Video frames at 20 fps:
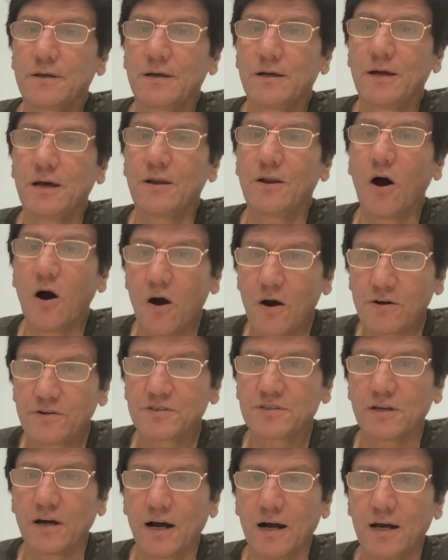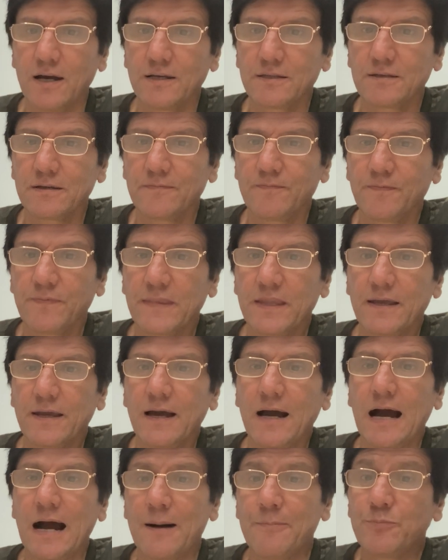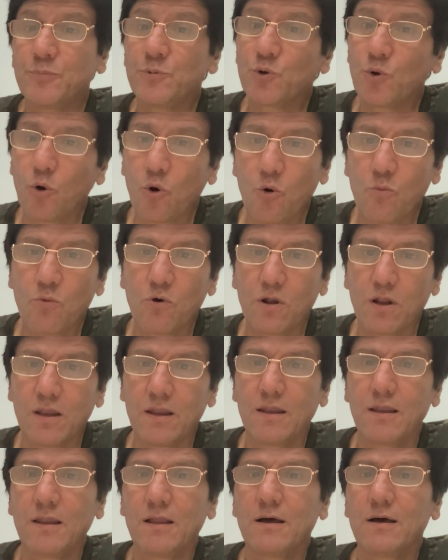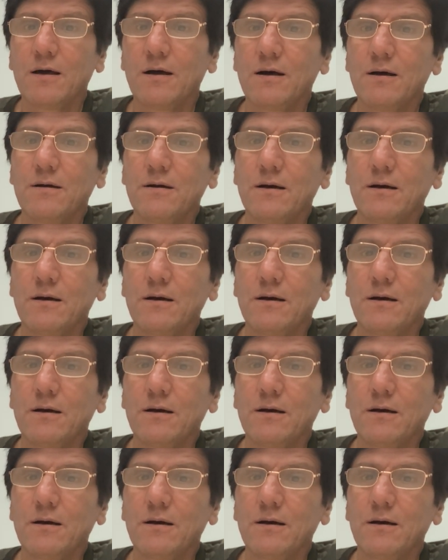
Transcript: alongside abnormal